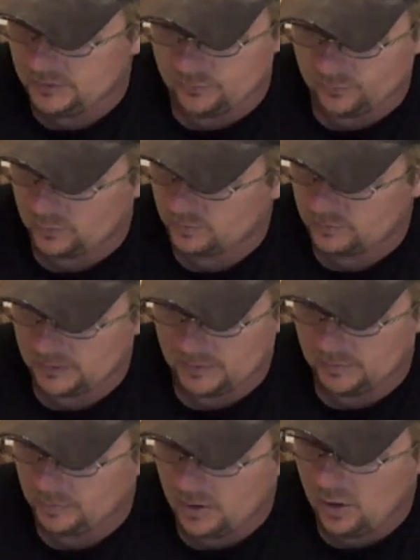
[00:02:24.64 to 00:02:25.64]
for
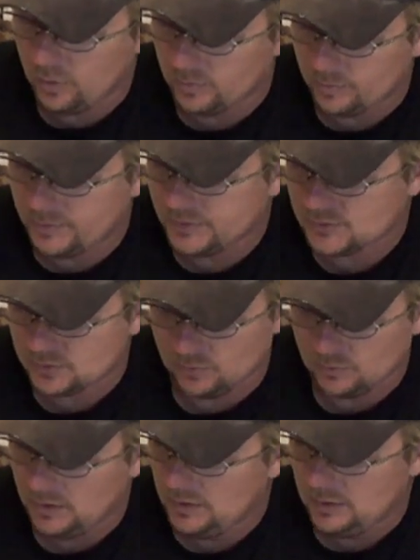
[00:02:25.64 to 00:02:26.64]
a polymer
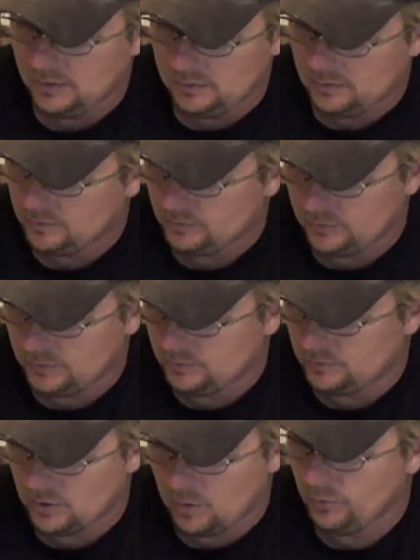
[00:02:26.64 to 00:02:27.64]
pistol,
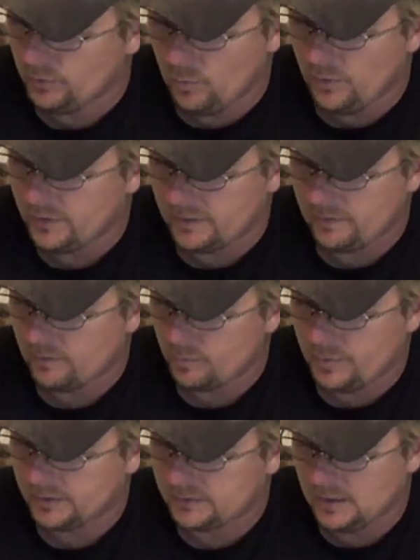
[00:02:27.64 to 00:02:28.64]
the only one that I've ever
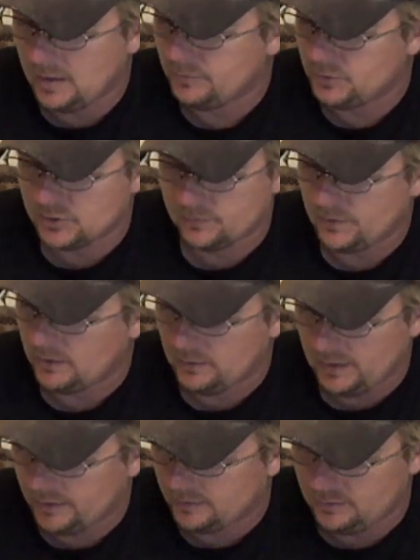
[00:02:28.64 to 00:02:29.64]
picked up and just felt
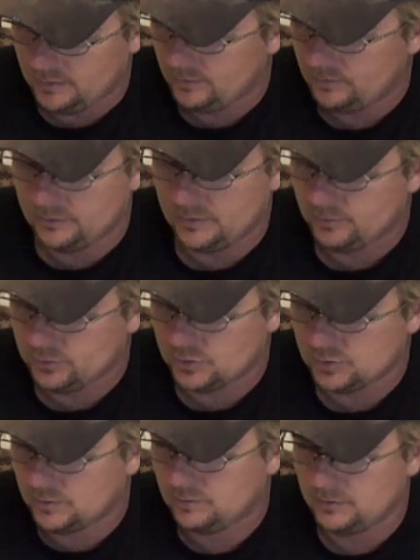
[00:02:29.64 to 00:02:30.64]
like it was
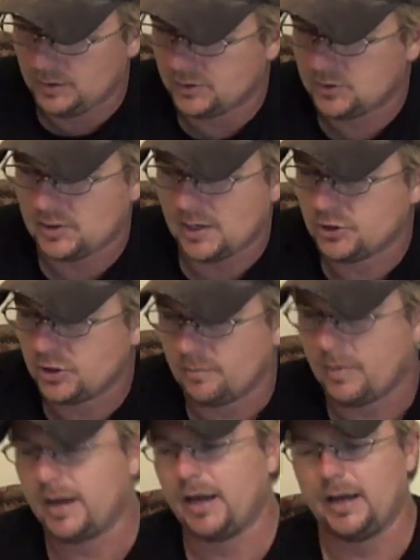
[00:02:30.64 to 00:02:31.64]
just an extension of
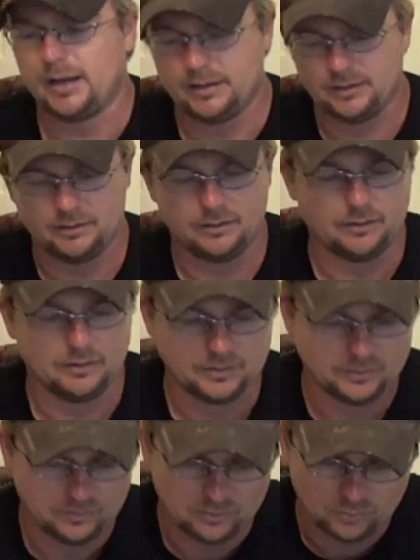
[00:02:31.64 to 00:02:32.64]
my hand.
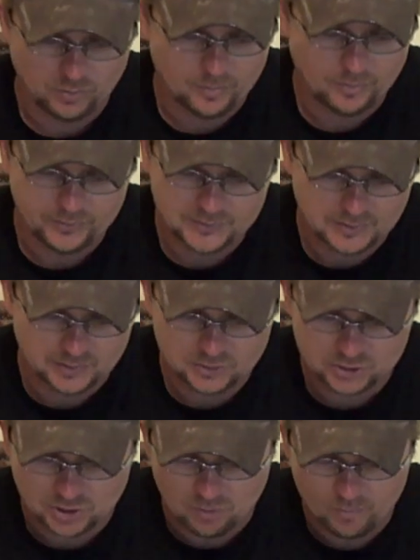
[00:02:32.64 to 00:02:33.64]
The grip on this thing
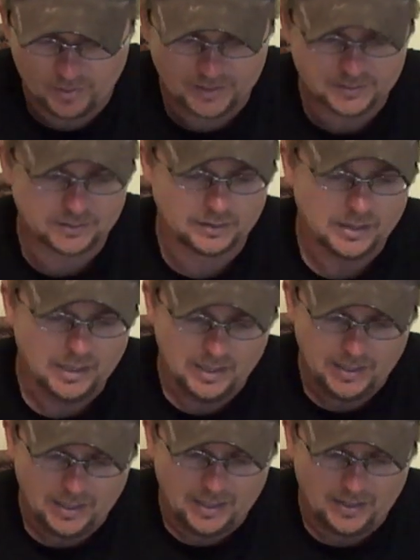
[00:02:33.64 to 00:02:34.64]
is so amazing.
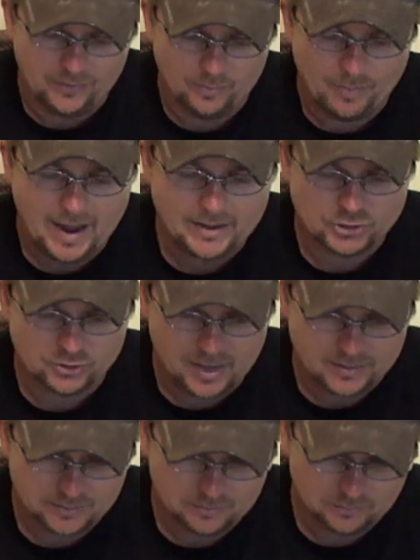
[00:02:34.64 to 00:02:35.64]
And the back
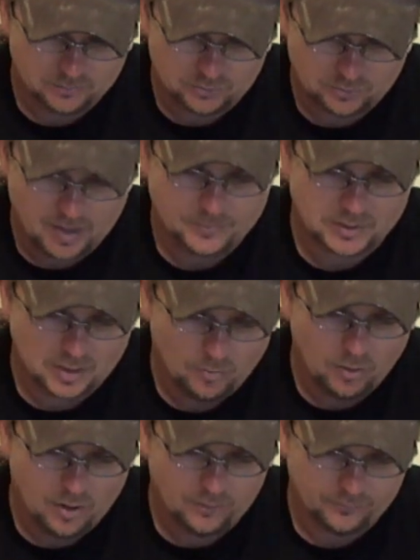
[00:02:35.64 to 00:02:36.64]
straps
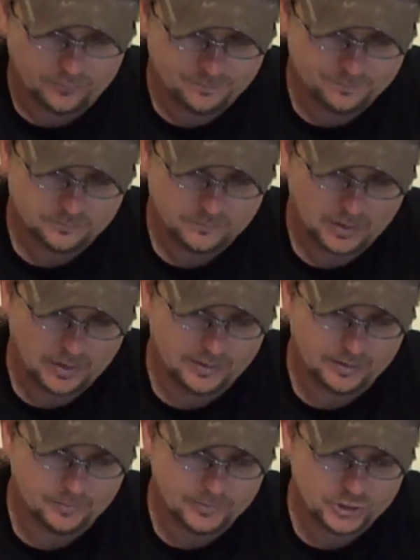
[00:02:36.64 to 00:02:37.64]
come off
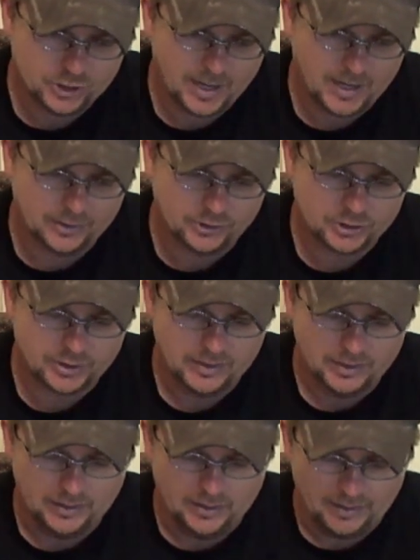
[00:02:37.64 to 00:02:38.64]
and can be changed,
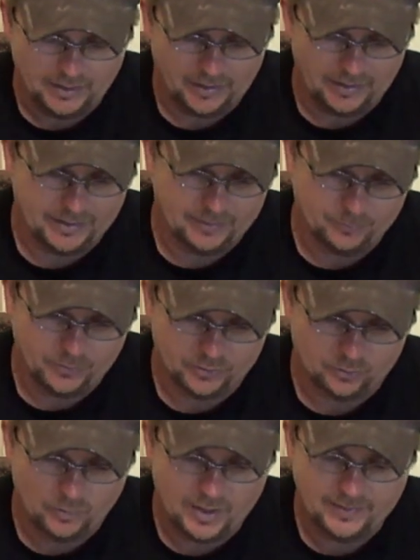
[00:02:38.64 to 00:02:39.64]
but
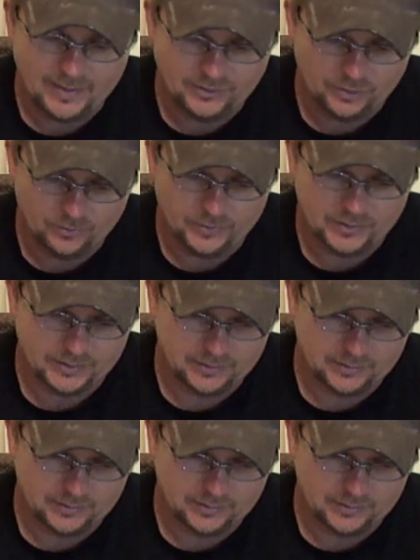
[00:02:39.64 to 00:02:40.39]
the way they do it